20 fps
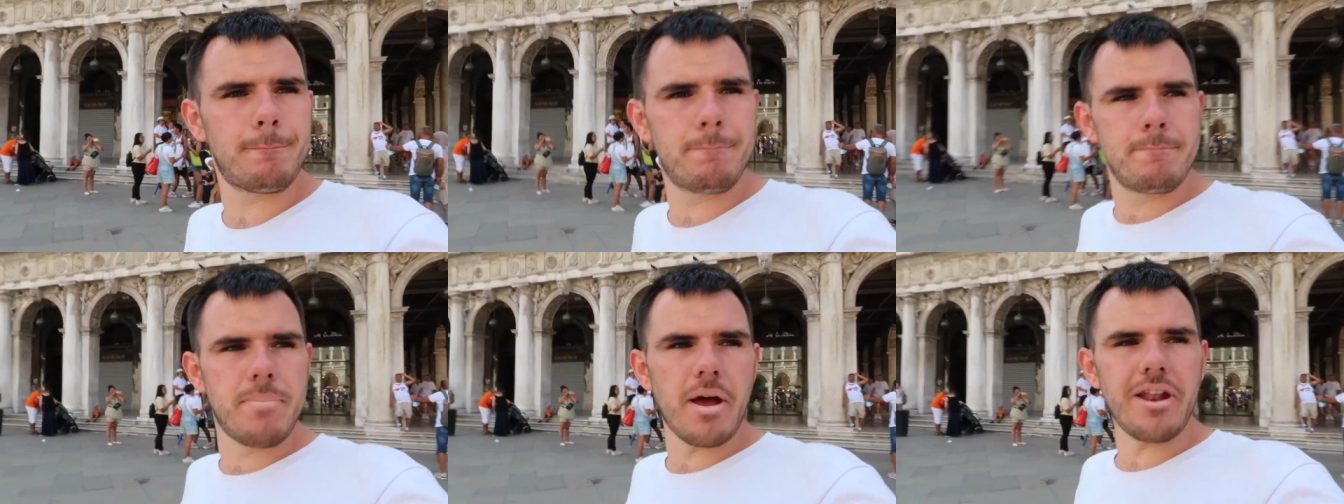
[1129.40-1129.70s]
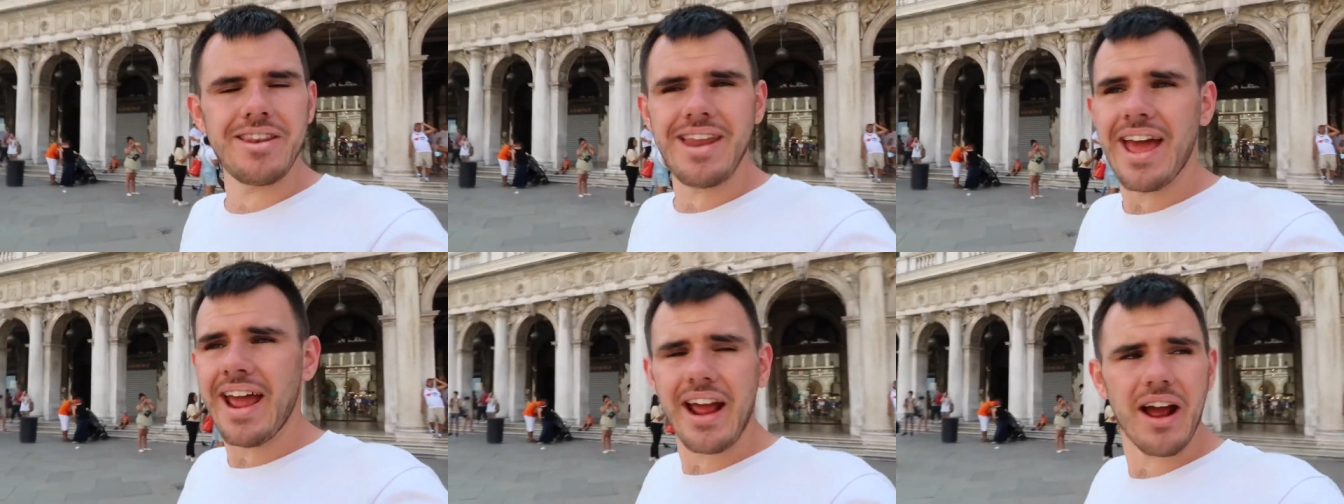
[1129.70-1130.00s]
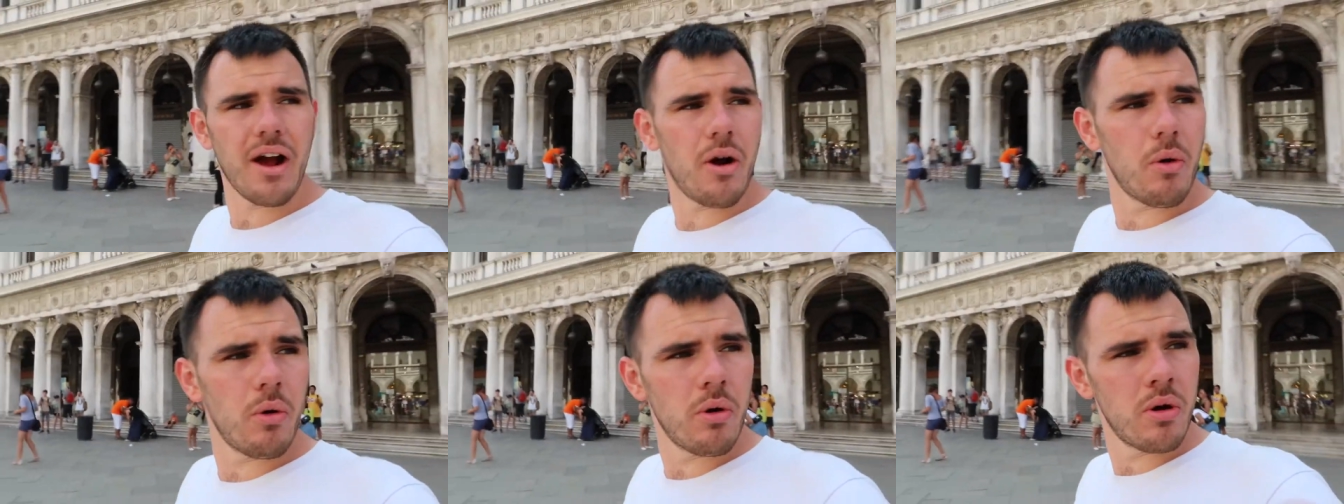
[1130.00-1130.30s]
But
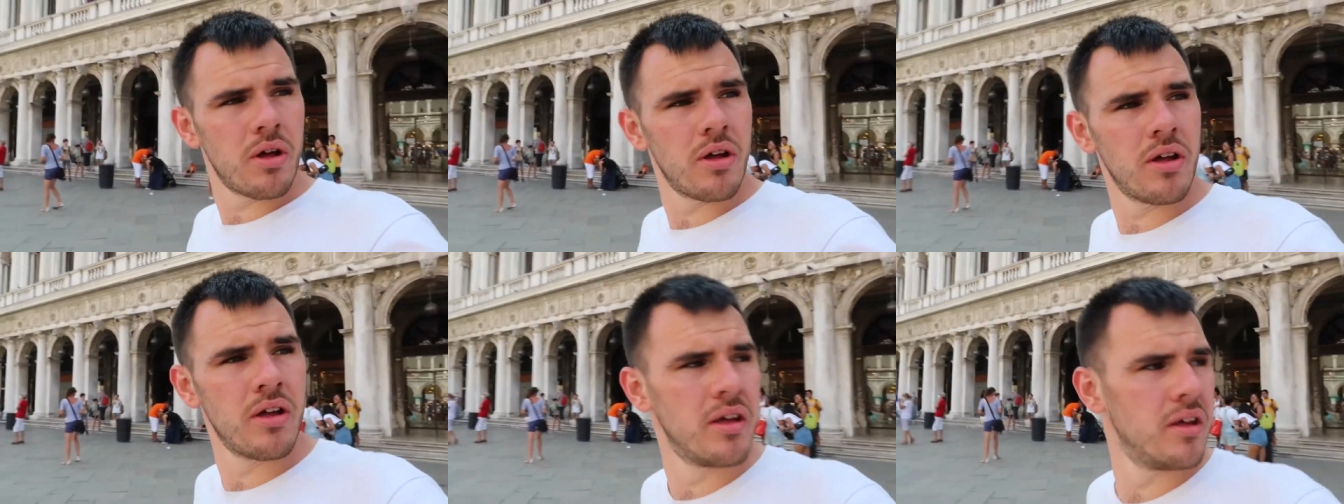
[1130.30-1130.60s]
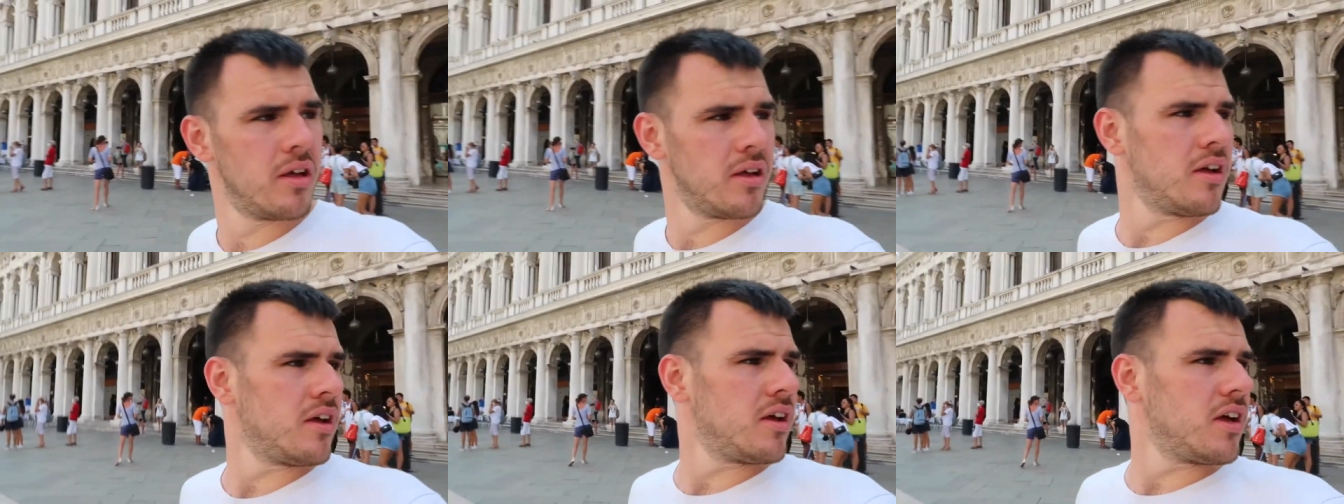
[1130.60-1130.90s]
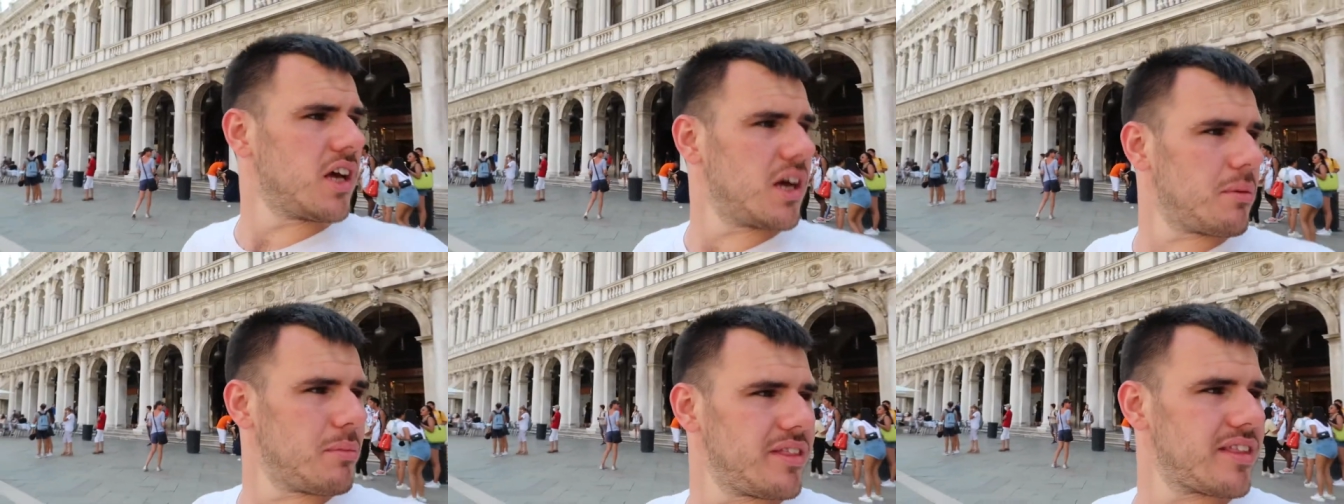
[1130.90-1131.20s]
now,
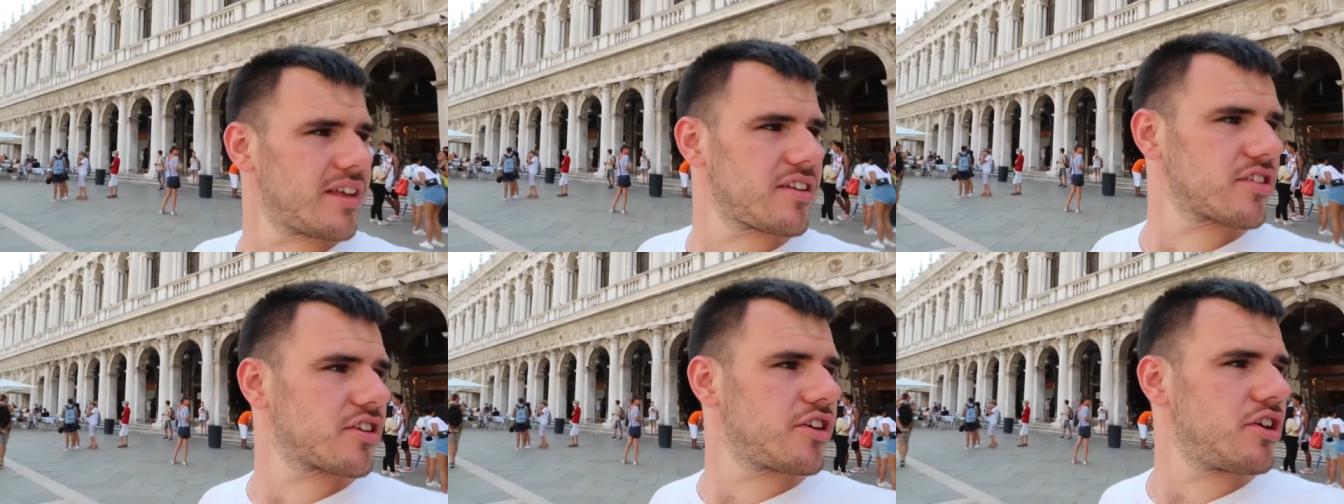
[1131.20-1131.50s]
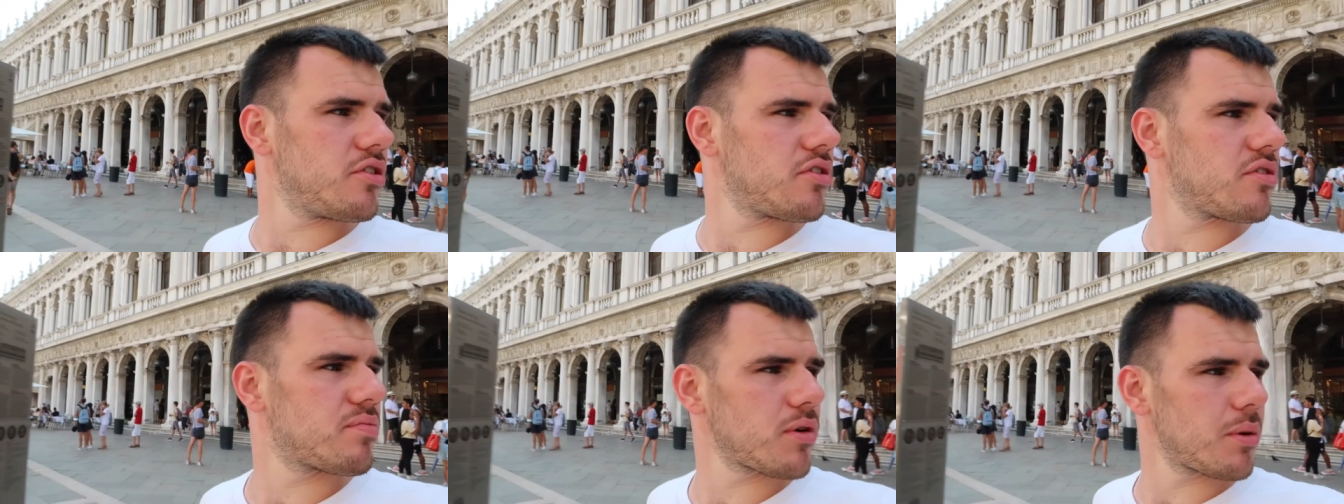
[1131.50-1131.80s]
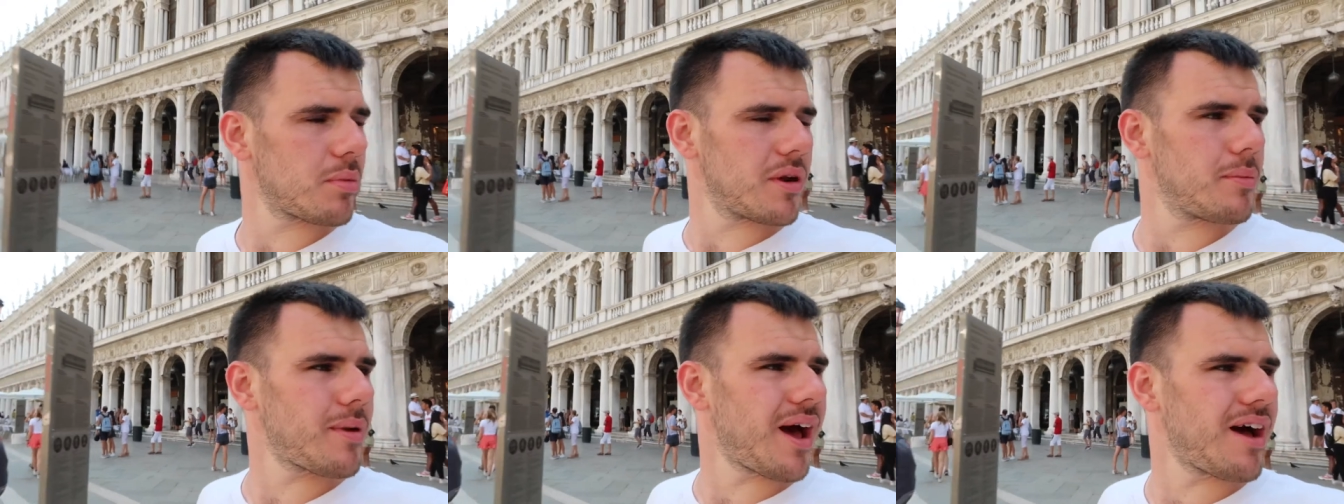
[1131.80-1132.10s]
I mean, there's a queue of
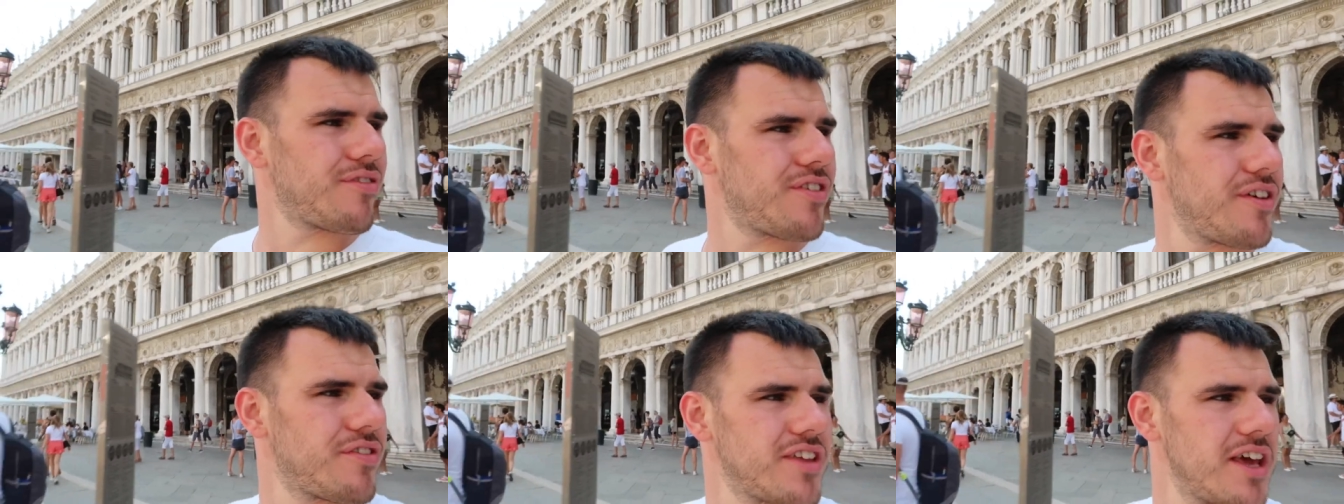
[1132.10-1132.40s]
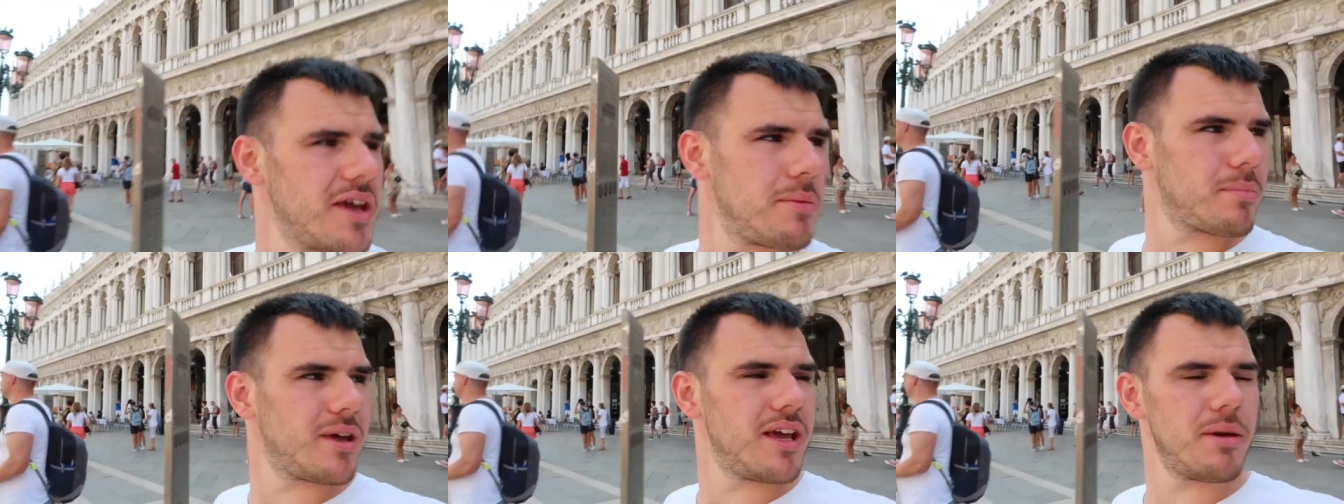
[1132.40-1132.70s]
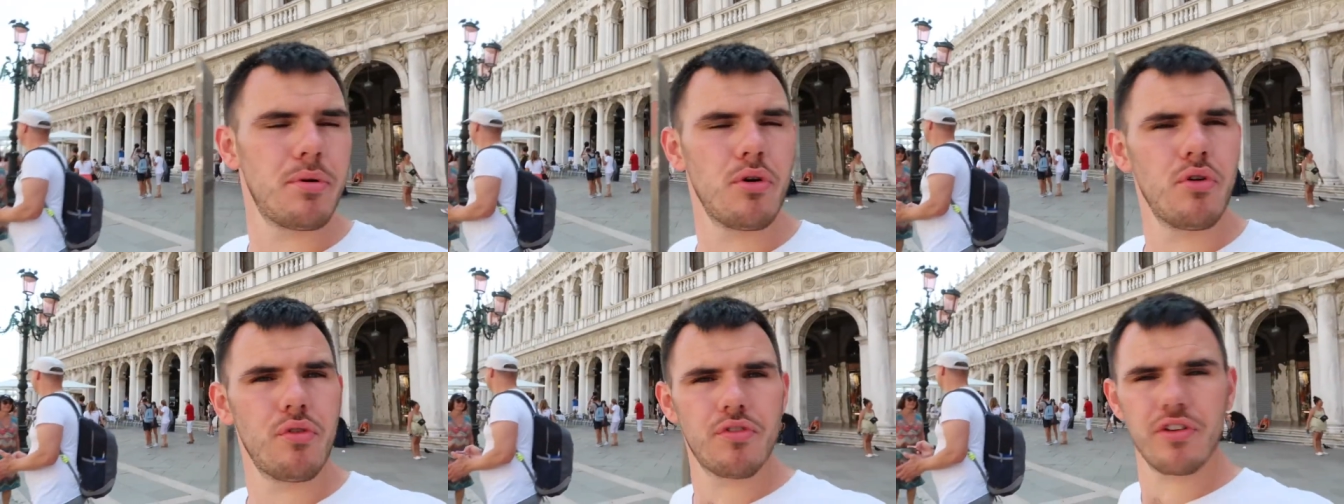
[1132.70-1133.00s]
probably about 15
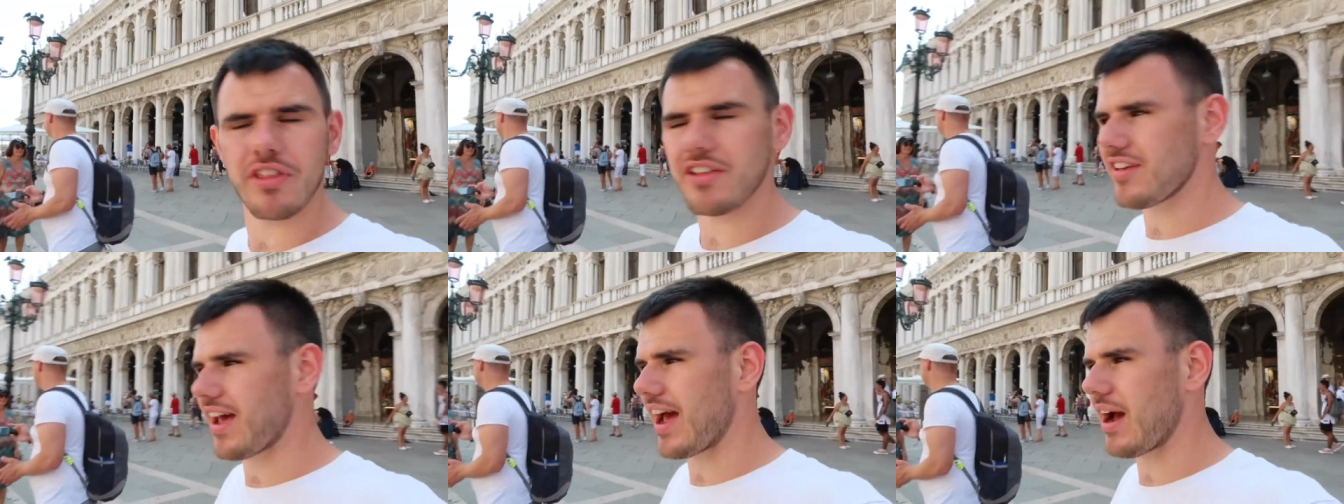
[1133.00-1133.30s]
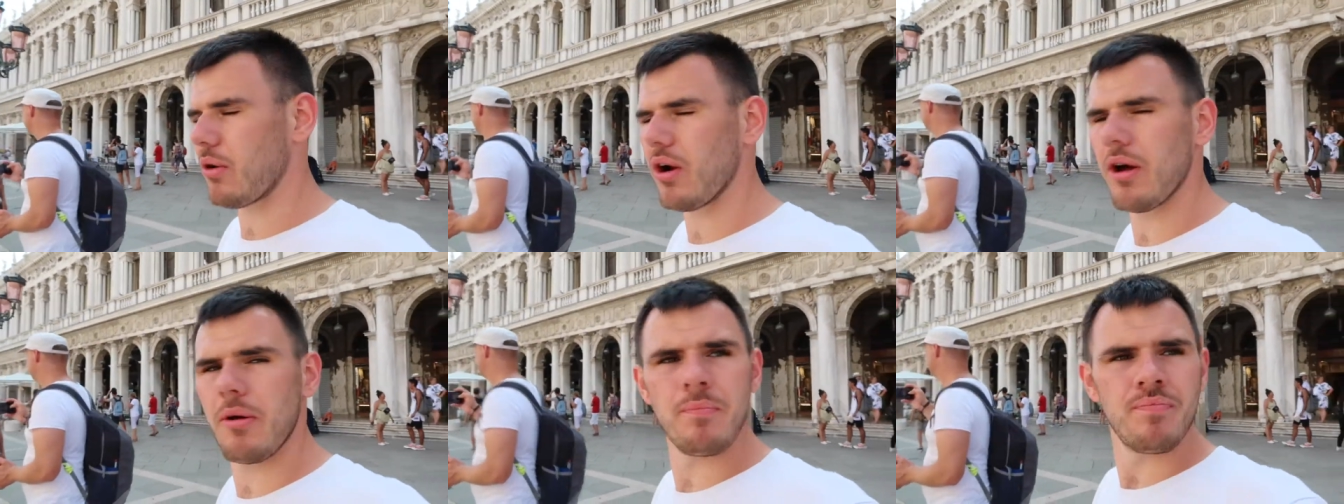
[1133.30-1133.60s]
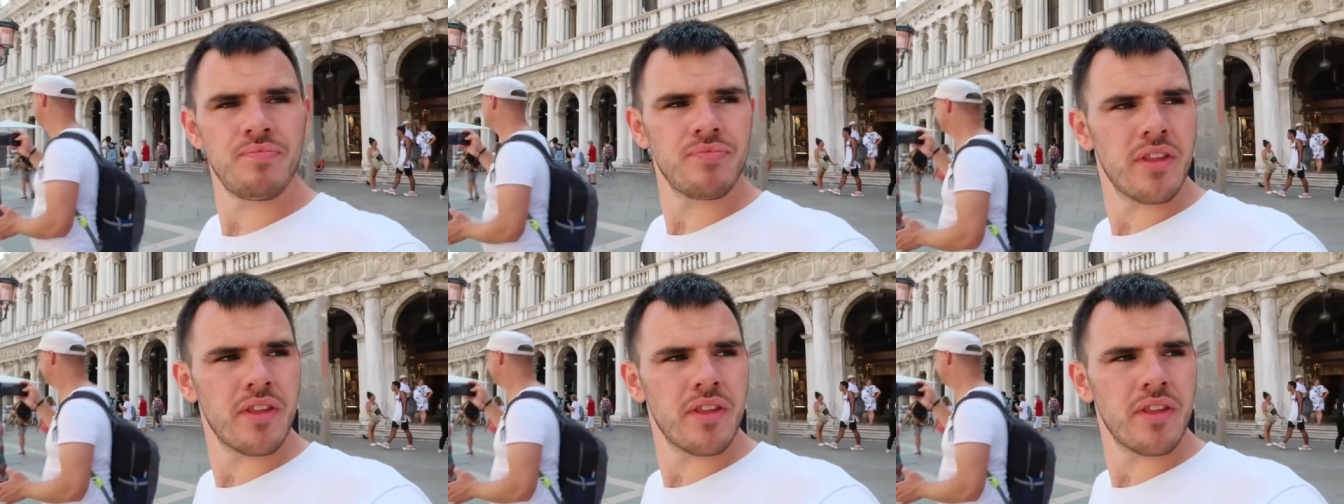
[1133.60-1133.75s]
people for the tower,